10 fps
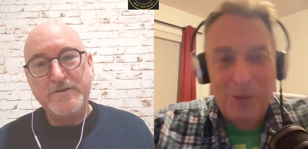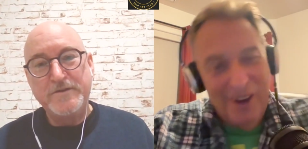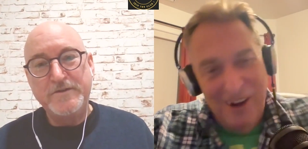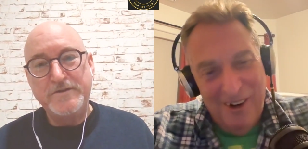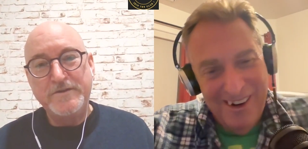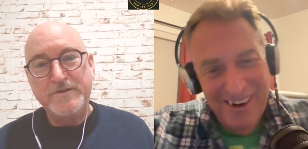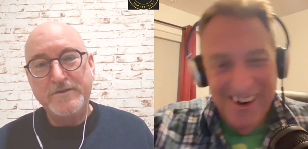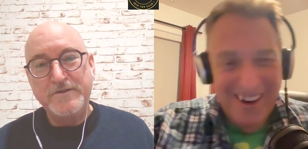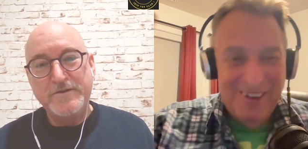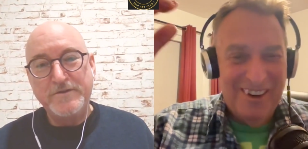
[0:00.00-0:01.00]
Speaker 1: all we
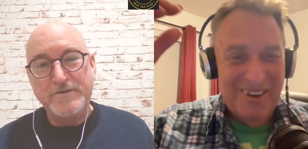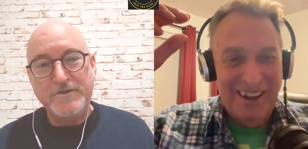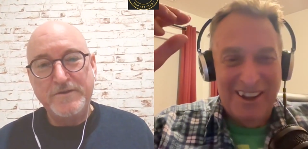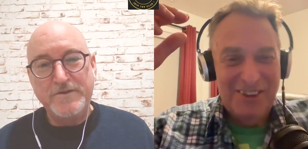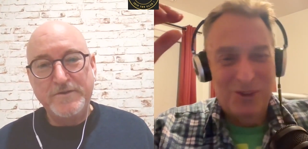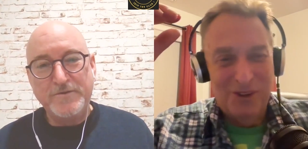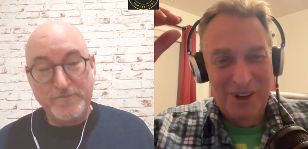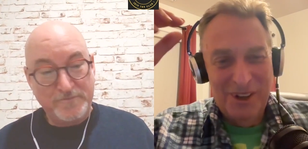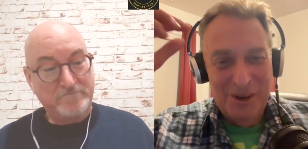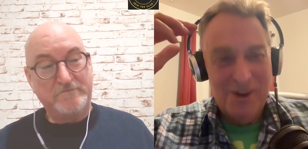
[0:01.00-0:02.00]
are. We're not, so,
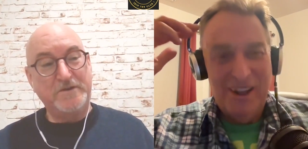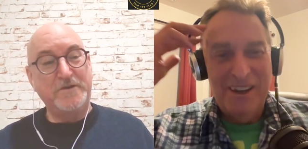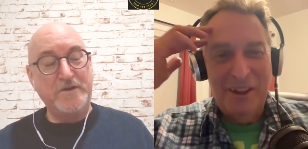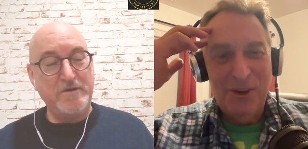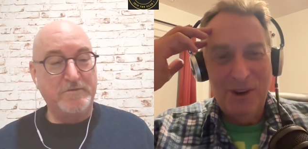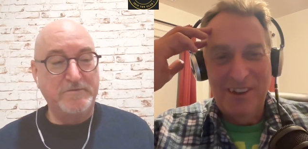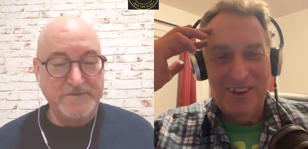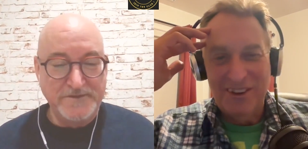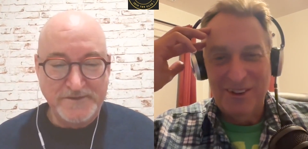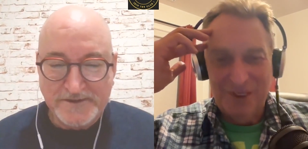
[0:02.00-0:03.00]
we're not in the thirty
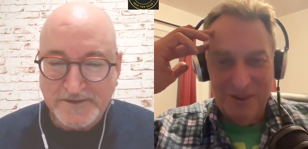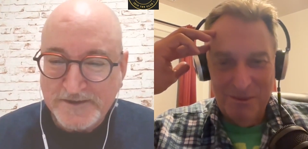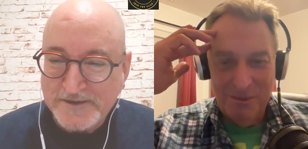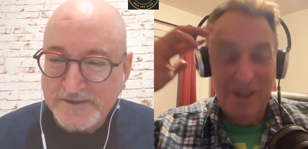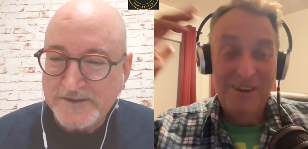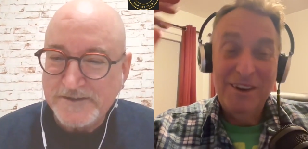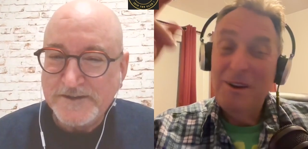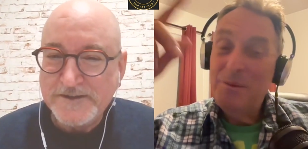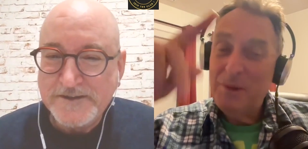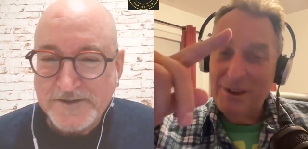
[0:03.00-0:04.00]
sixes or something. But
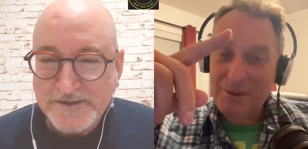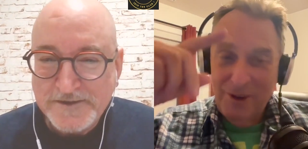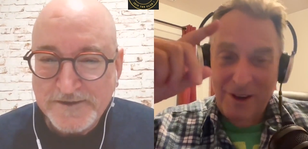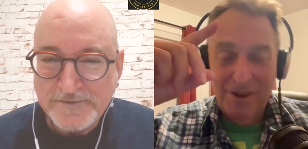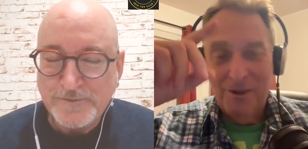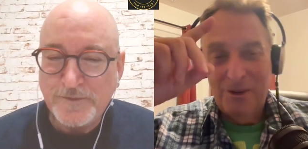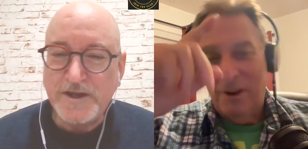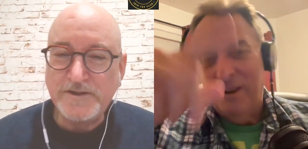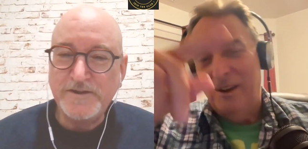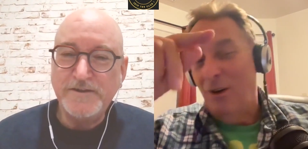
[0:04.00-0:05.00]
but yeah,
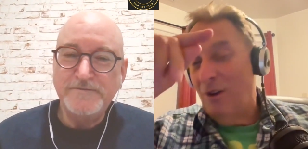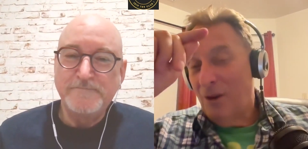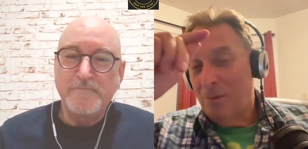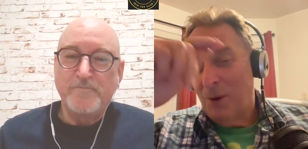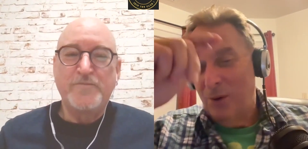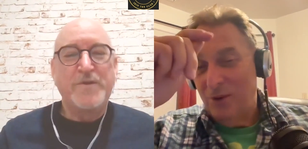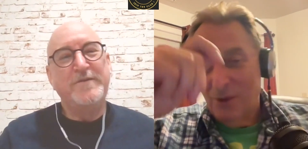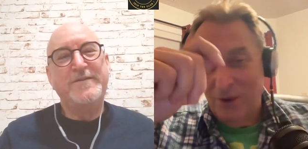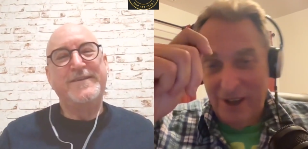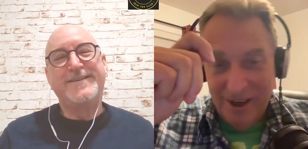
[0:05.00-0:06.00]
we'll like all our posts
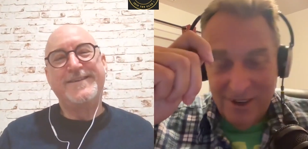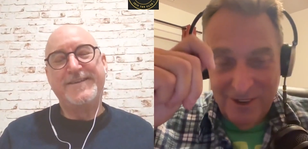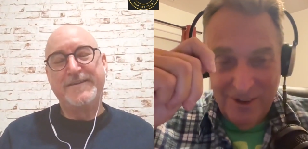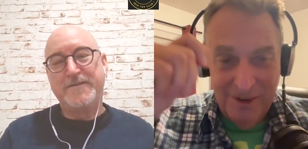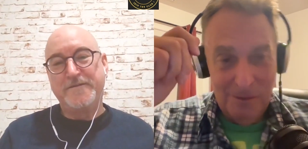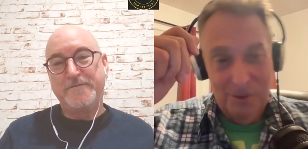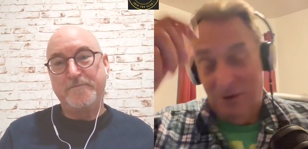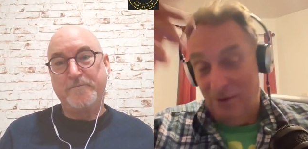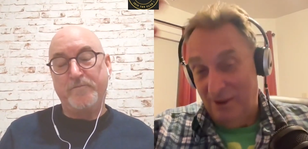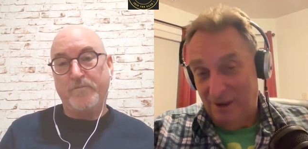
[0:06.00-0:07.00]
on X What uh, we're
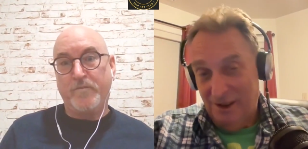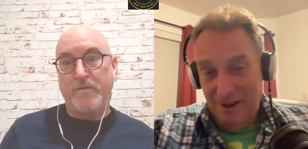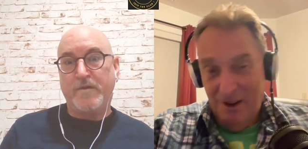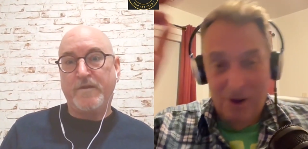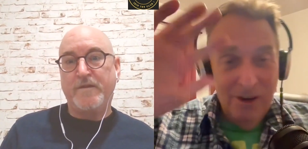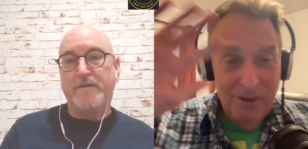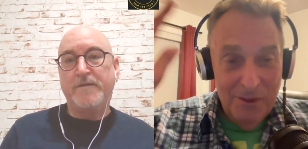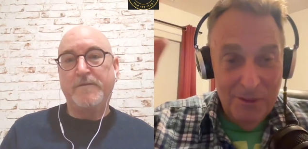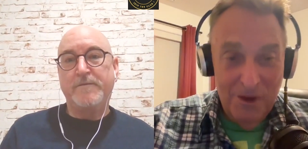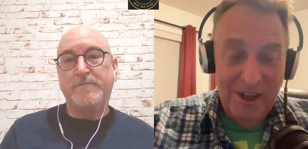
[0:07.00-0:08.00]
doing, all of
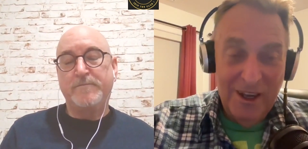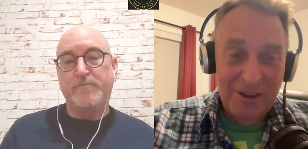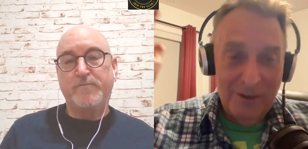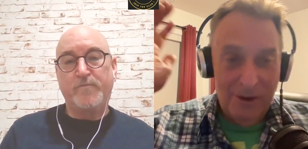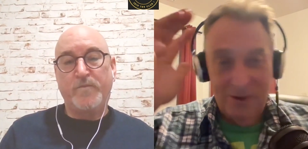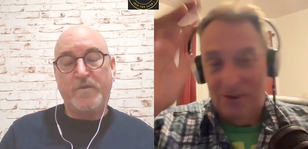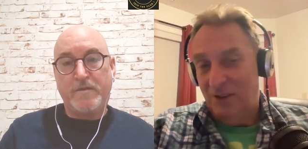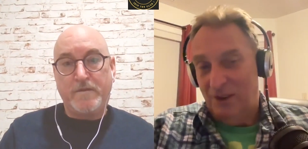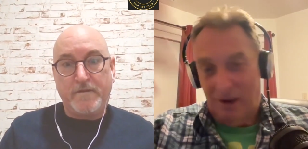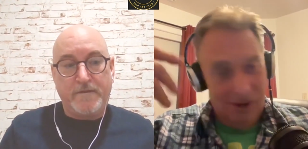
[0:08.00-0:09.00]
them on X are
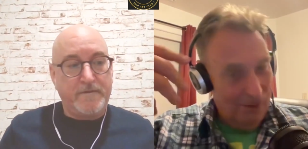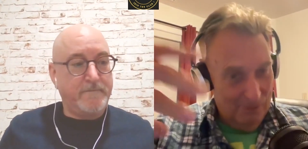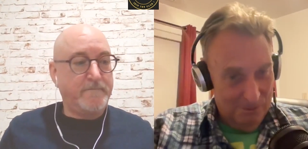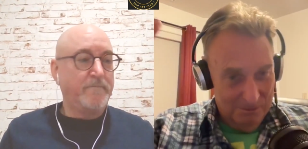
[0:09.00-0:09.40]
just our